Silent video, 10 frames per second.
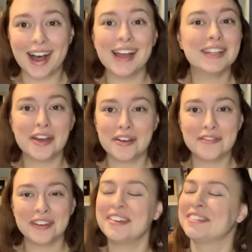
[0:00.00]
I
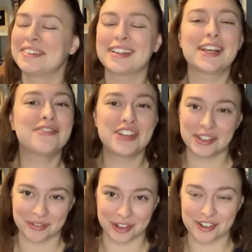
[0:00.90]
love
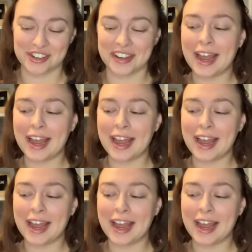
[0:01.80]
Jane the Virgin.